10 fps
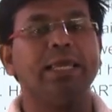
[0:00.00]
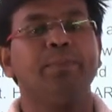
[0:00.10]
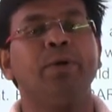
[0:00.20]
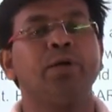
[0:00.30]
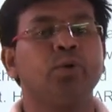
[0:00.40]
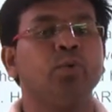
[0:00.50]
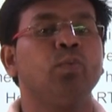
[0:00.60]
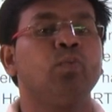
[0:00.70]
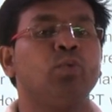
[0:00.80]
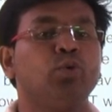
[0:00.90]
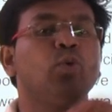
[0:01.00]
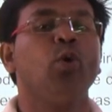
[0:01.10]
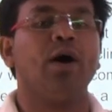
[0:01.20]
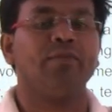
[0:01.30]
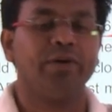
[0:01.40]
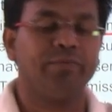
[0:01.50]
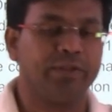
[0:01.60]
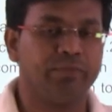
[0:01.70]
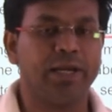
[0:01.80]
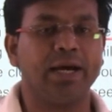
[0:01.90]
able to do away
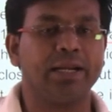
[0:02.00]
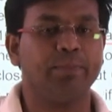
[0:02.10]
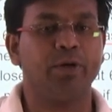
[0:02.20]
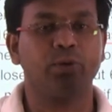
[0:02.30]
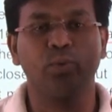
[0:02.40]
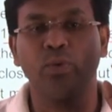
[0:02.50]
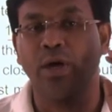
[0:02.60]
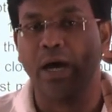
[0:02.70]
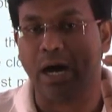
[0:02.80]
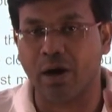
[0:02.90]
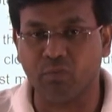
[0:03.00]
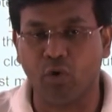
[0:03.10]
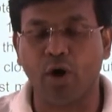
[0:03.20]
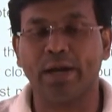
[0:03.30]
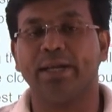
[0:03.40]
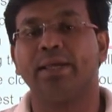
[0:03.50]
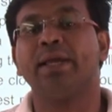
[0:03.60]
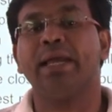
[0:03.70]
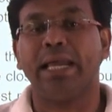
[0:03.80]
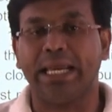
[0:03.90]
with, we are able to avoid
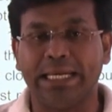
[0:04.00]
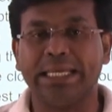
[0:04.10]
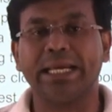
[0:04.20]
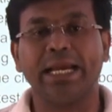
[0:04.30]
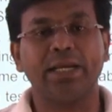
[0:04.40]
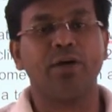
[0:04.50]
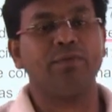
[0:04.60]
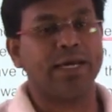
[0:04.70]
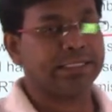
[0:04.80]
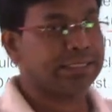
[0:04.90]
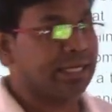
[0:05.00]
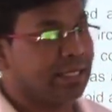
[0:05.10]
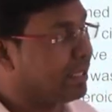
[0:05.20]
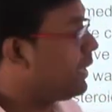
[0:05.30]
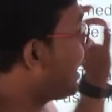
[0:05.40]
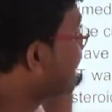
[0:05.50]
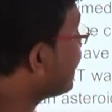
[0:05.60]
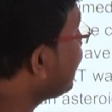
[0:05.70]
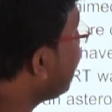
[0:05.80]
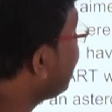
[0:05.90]
any kind of
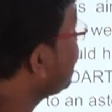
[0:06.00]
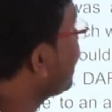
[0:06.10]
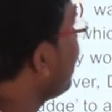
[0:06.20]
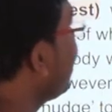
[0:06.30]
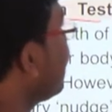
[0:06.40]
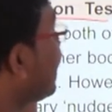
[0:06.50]
extraterrestrial